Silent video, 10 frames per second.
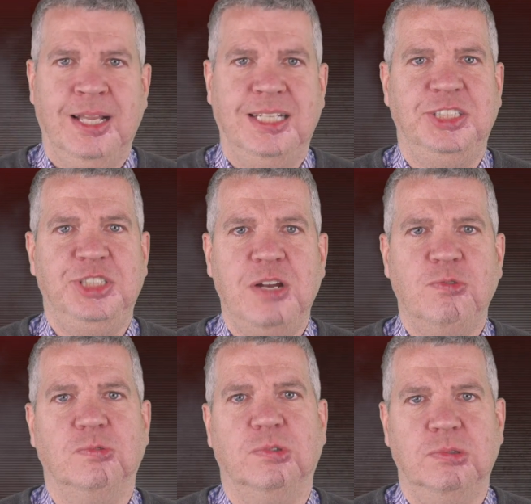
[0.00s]
As a
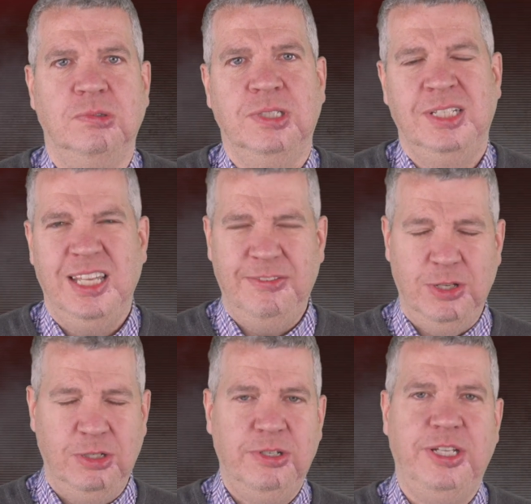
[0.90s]
general rule, if
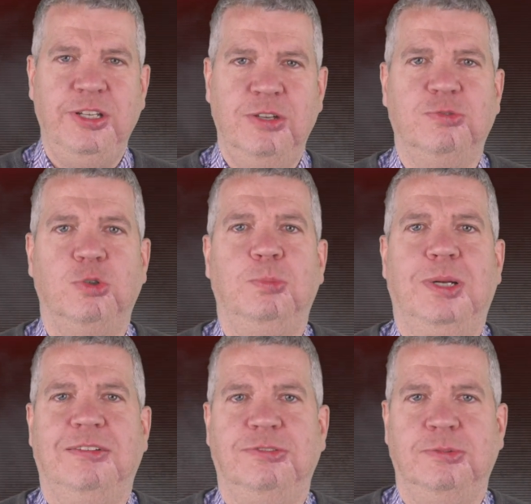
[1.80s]
you're looking at your fraud
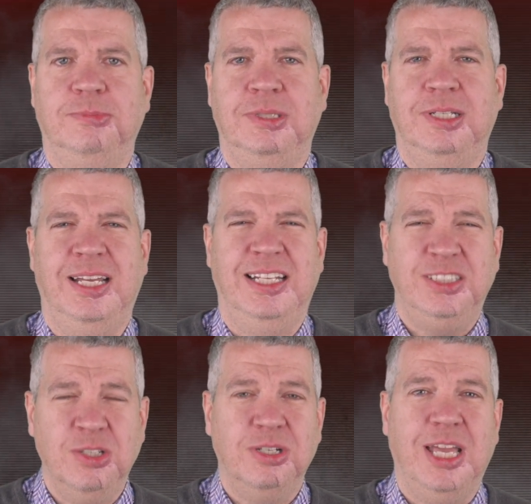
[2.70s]
platform and it's
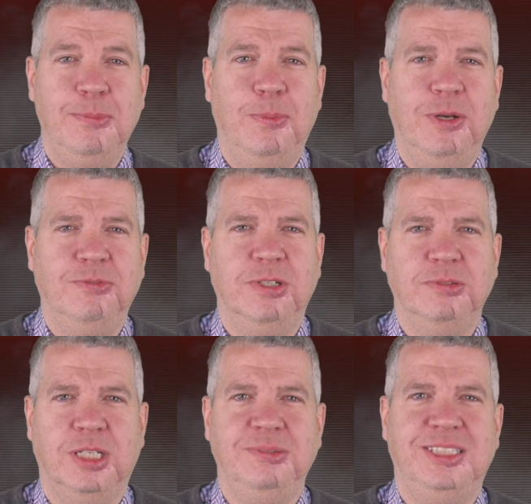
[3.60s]
not capable of
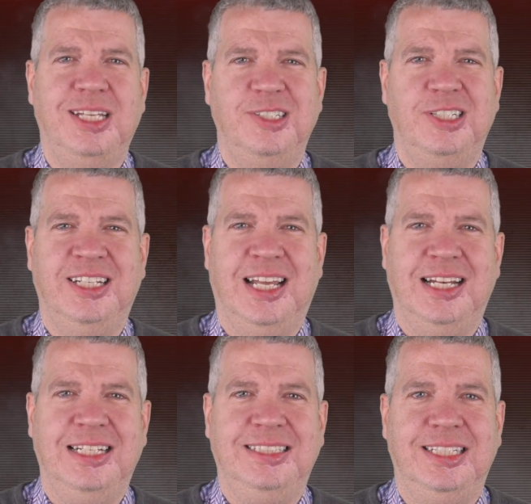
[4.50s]
real-time detection and
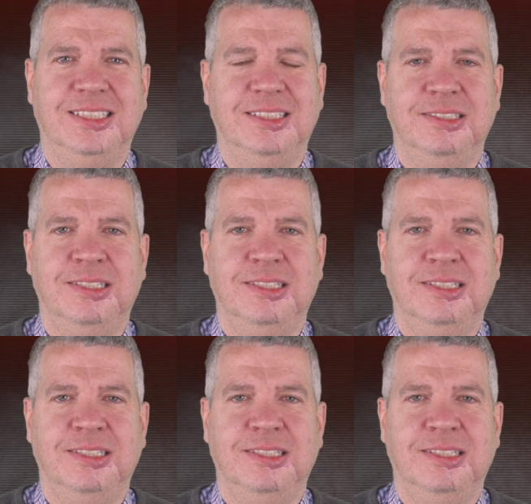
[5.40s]
analytics,